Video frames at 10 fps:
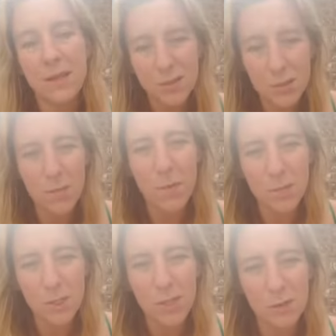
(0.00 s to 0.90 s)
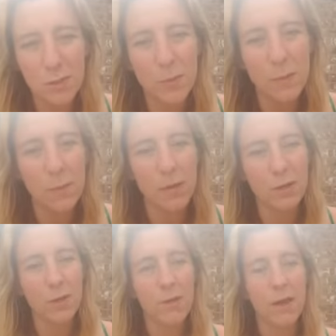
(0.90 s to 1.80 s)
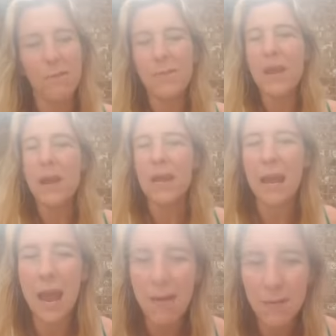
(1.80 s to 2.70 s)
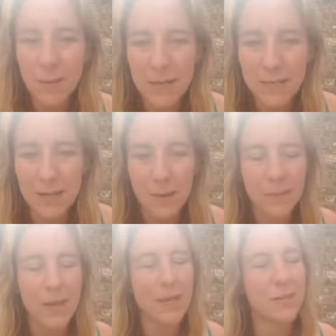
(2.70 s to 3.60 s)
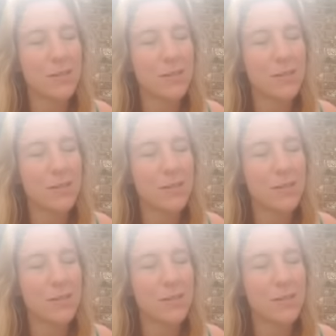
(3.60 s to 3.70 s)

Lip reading: So the most cherished people in her life, and everybody's there. And